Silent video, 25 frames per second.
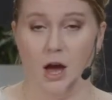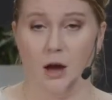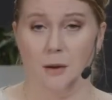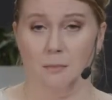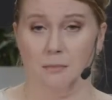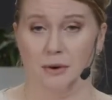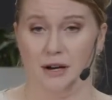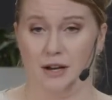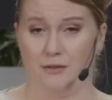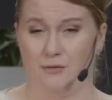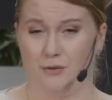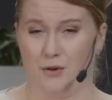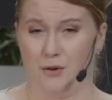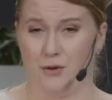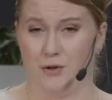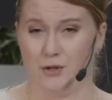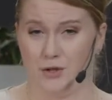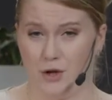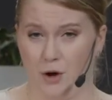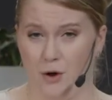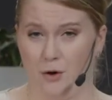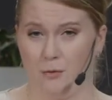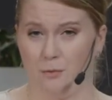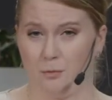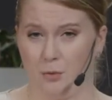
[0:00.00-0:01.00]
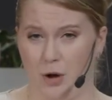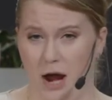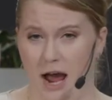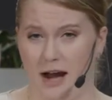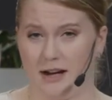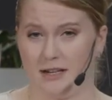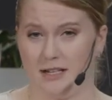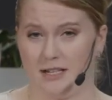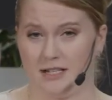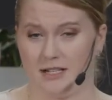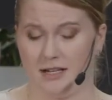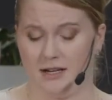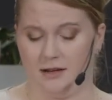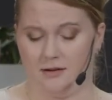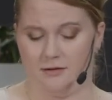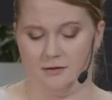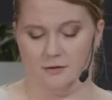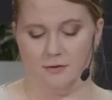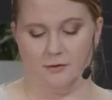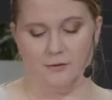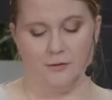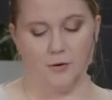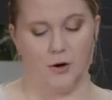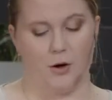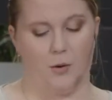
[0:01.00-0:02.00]
But if you don't practice it
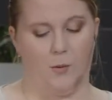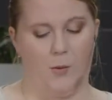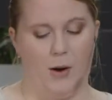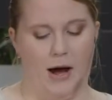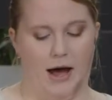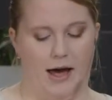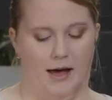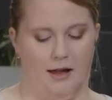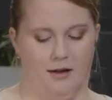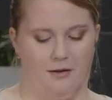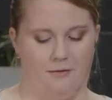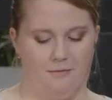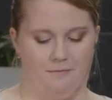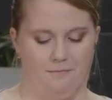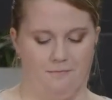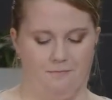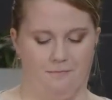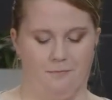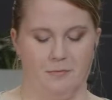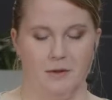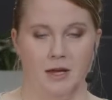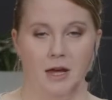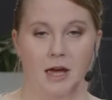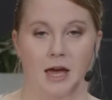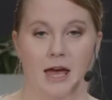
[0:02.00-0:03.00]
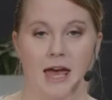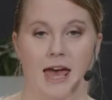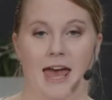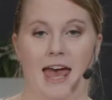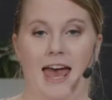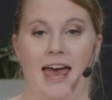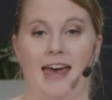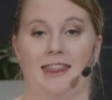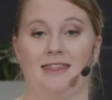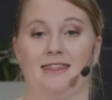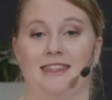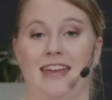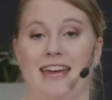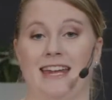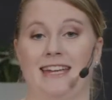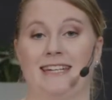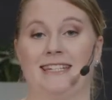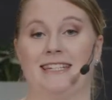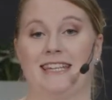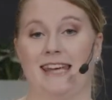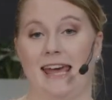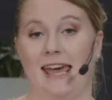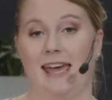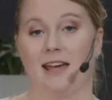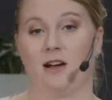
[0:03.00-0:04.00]
for a while and then
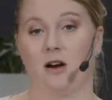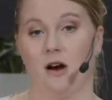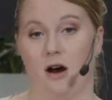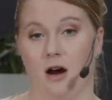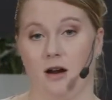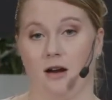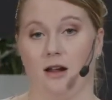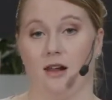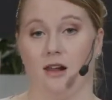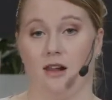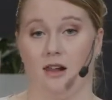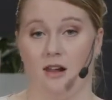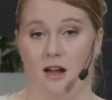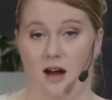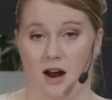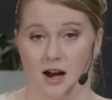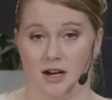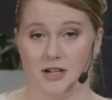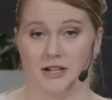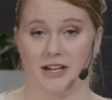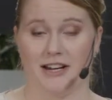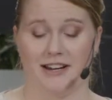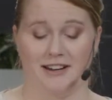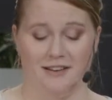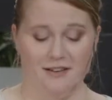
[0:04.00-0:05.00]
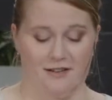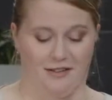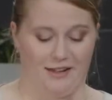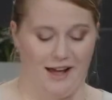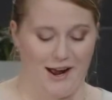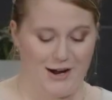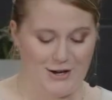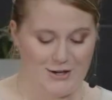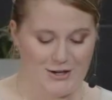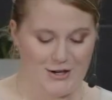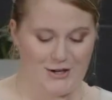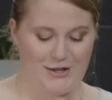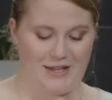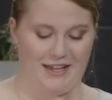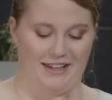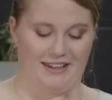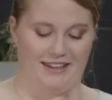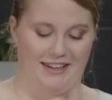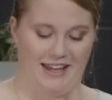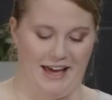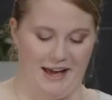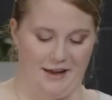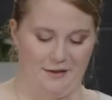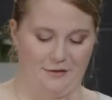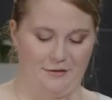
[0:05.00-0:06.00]
take on a larger than
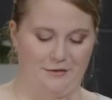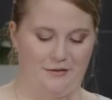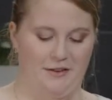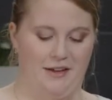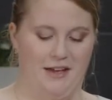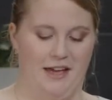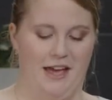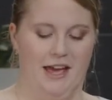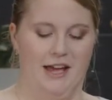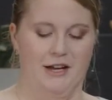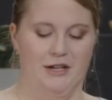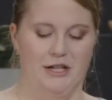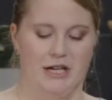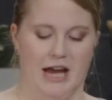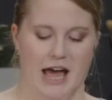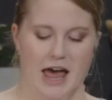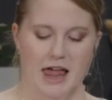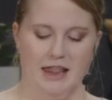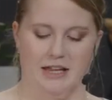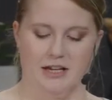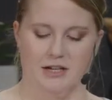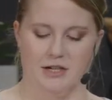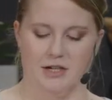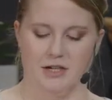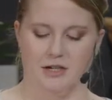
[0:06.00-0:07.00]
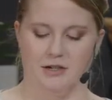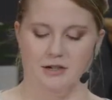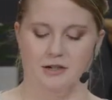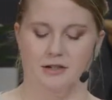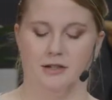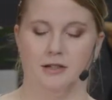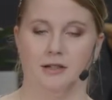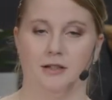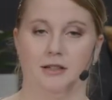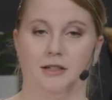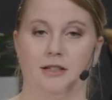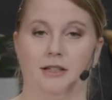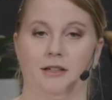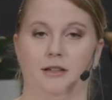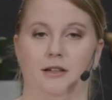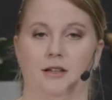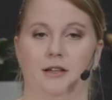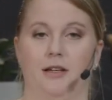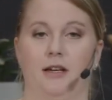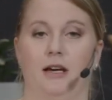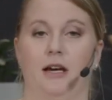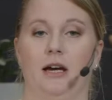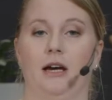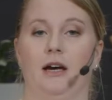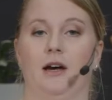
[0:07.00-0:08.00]
life challenge,
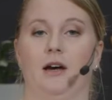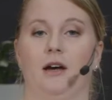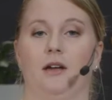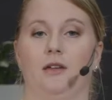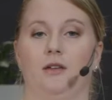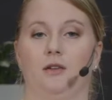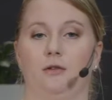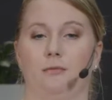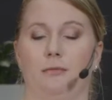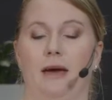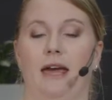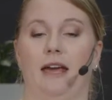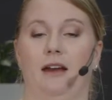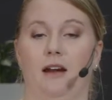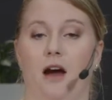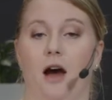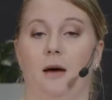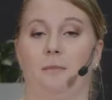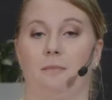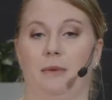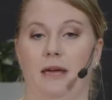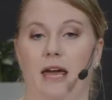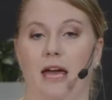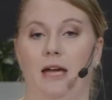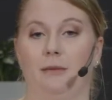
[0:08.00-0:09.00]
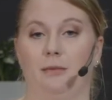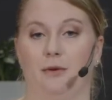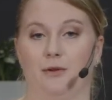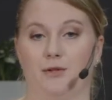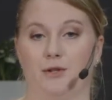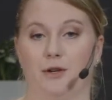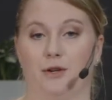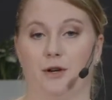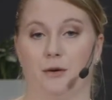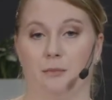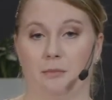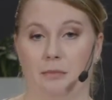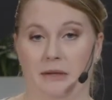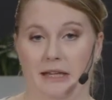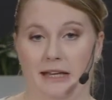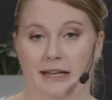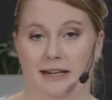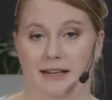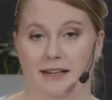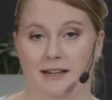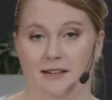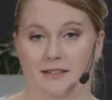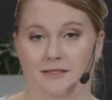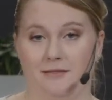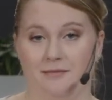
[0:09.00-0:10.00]
you may not be able to complete
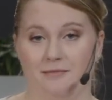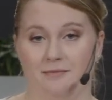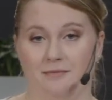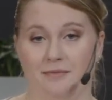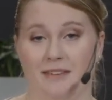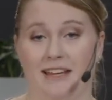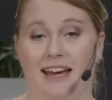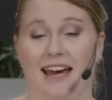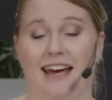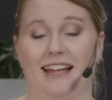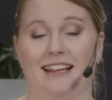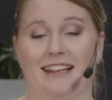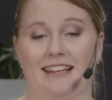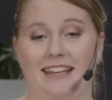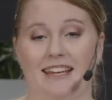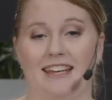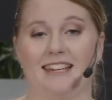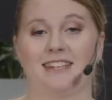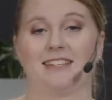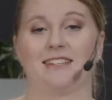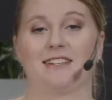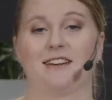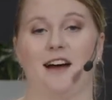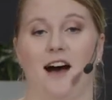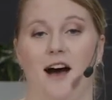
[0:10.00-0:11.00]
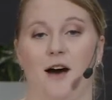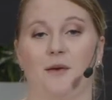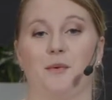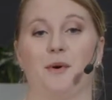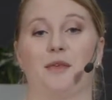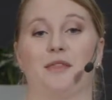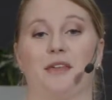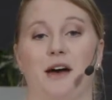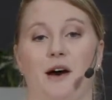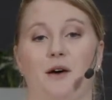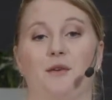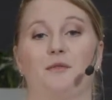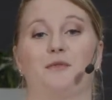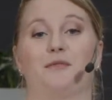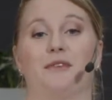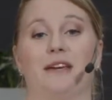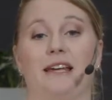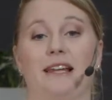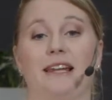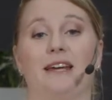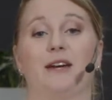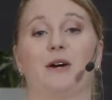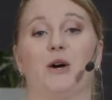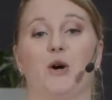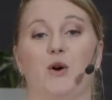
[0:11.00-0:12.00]
it, at least not without
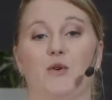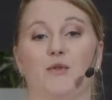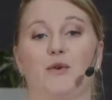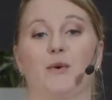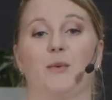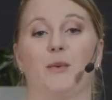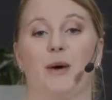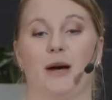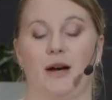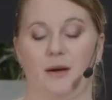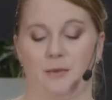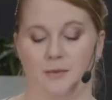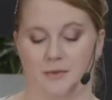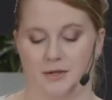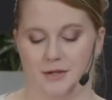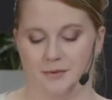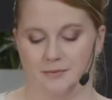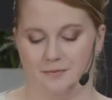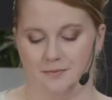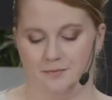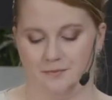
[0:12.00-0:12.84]
feeling overwhelmed.